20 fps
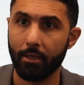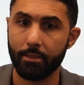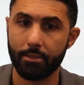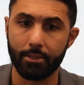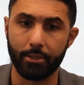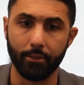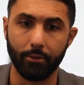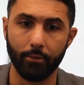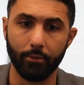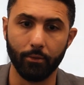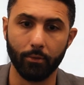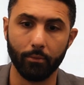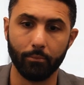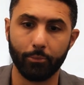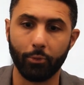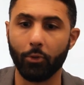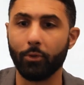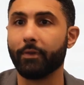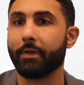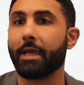to
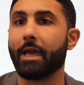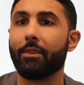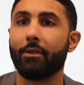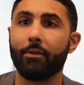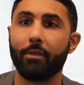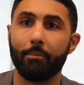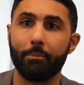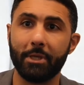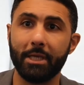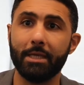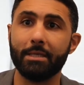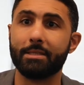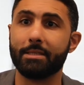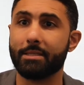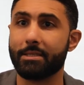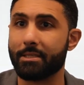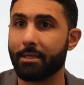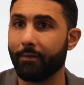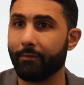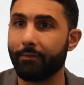pull together the
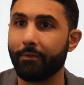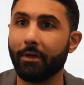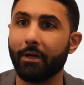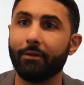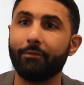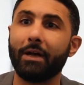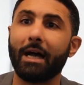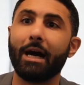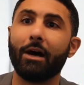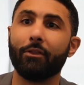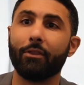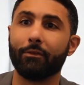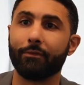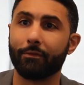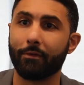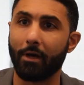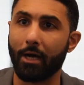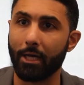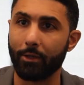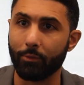pieces of how the
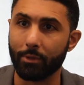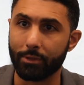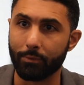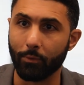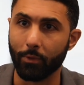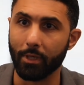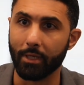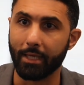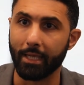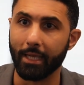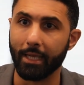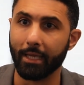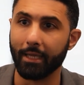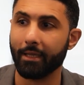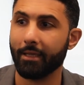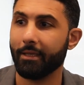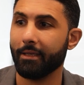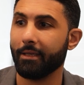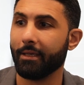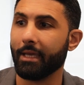fraud was
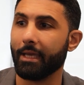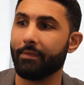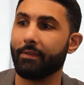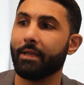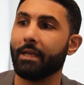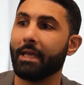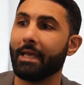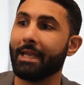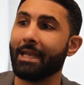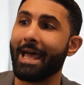working and then